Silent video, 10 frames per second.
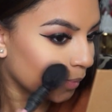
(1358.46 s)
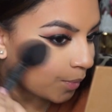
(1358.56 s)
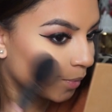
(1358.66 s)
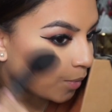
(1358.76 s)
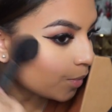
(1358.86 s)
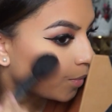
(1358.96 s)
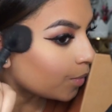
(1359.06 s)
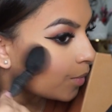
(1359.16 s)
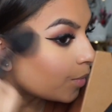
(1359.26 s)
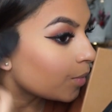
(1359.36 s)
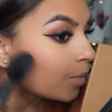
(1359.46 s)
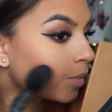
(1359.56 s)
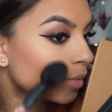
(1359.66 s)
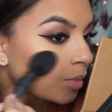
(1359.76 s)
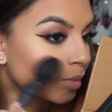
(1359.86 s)

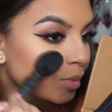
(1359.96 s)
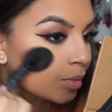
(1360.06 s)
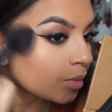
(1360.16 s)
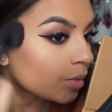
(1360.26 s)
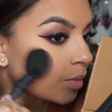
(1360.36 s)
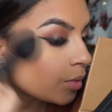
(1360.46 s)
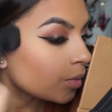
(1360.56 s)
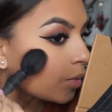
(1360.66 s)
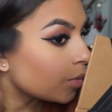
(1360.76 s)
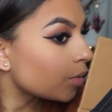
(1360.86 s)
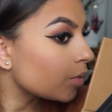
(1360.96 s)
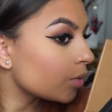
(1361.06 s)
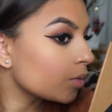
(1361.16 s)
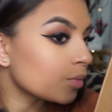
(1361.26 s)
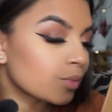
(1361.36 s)
(silence)